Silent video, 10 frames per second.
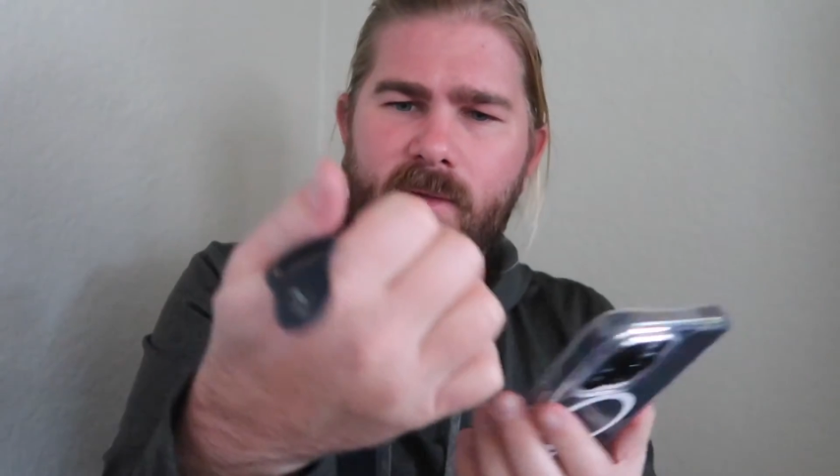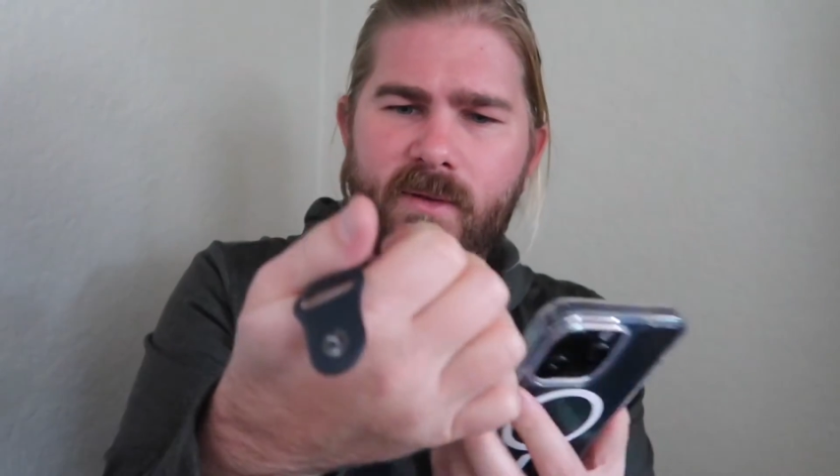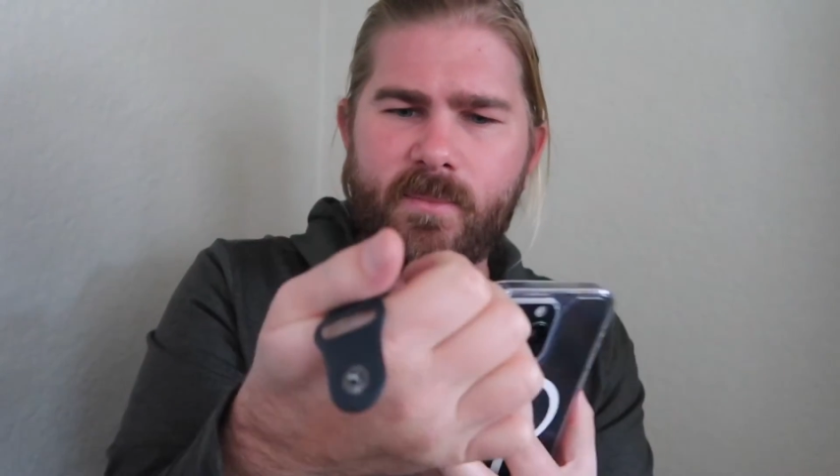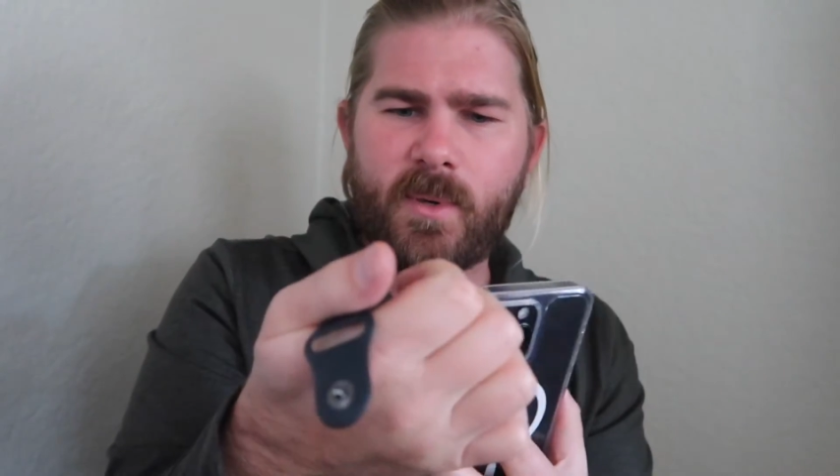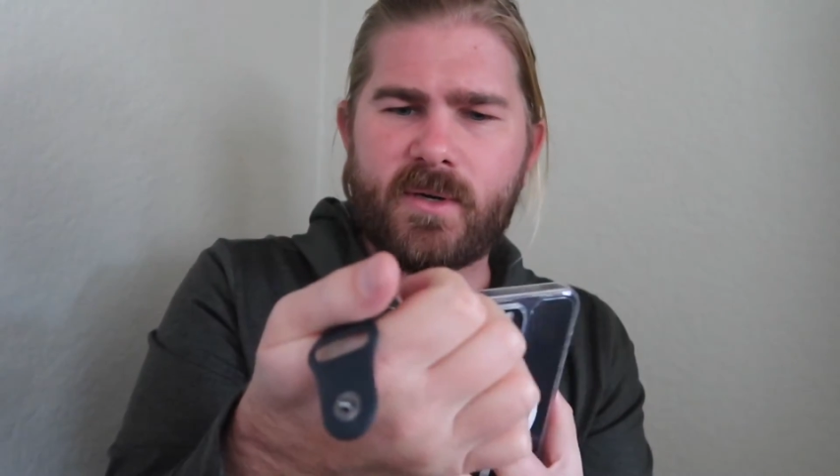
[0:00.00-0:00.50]

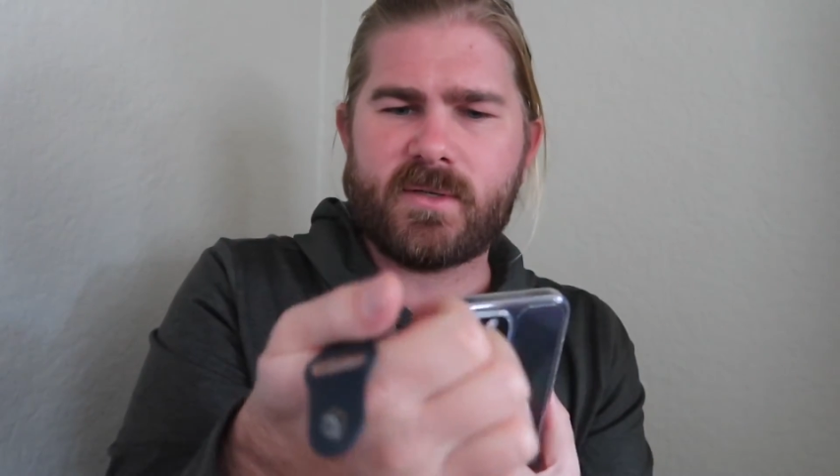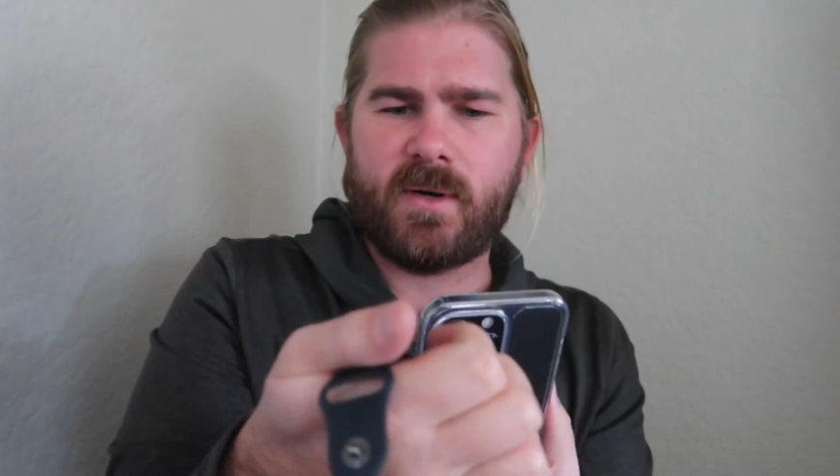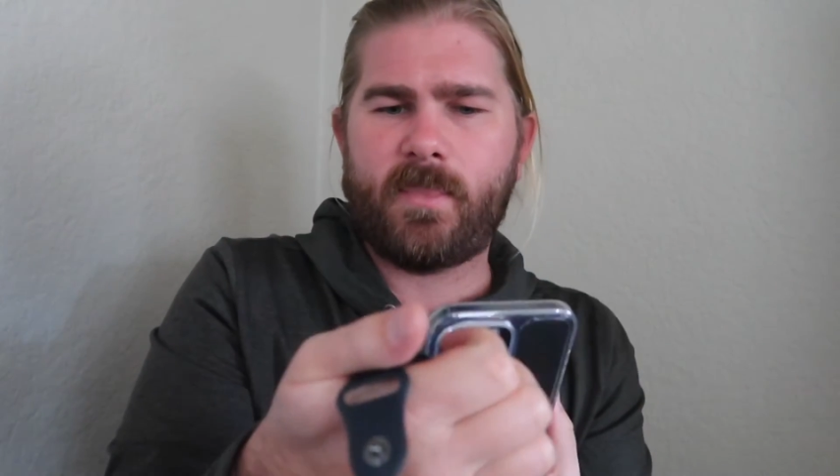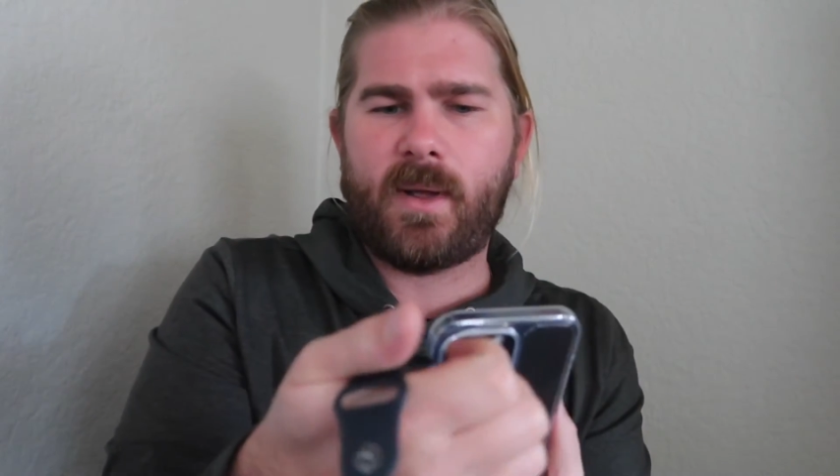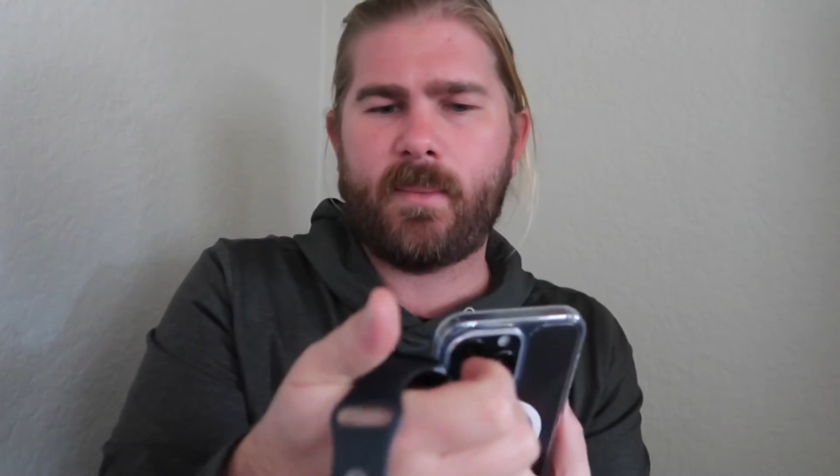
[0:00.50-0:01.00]
this part's
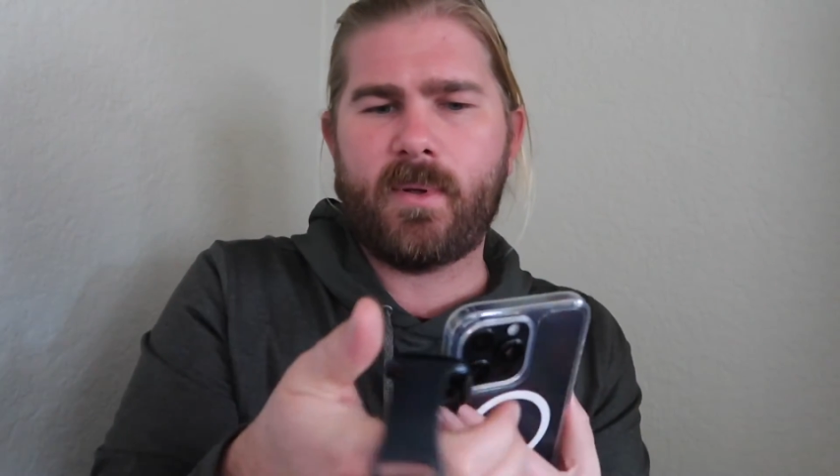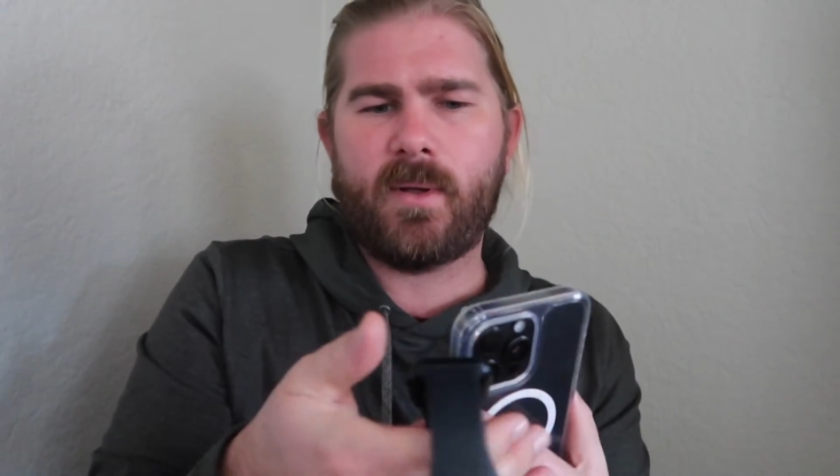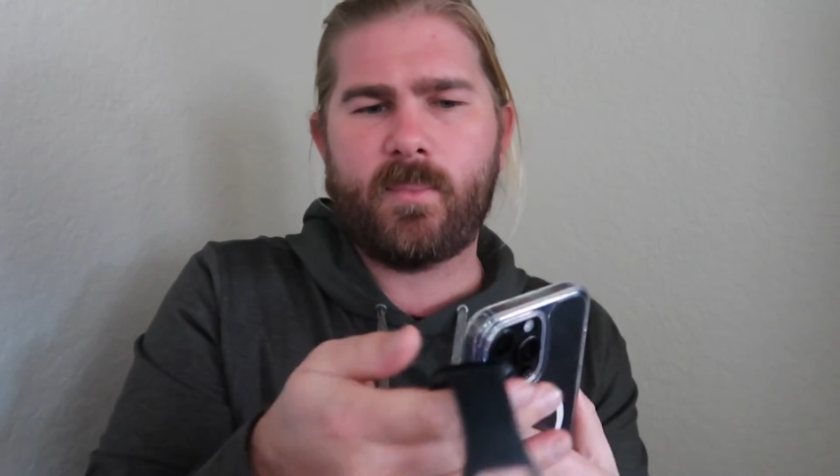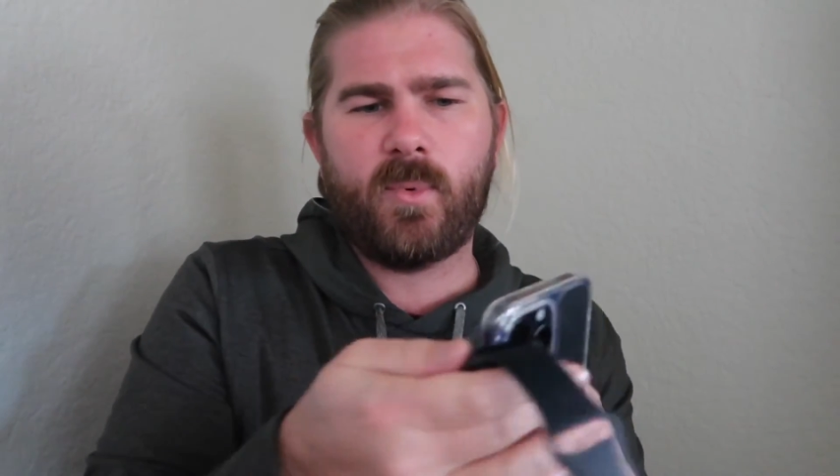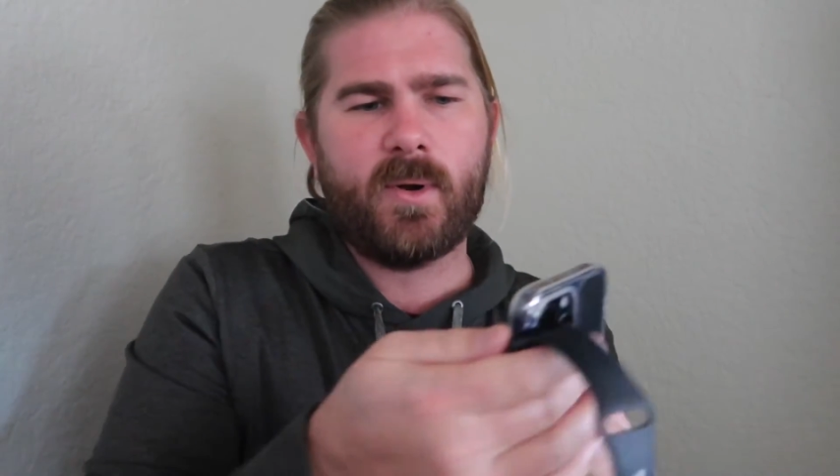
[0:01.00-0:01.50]
gonna pop up.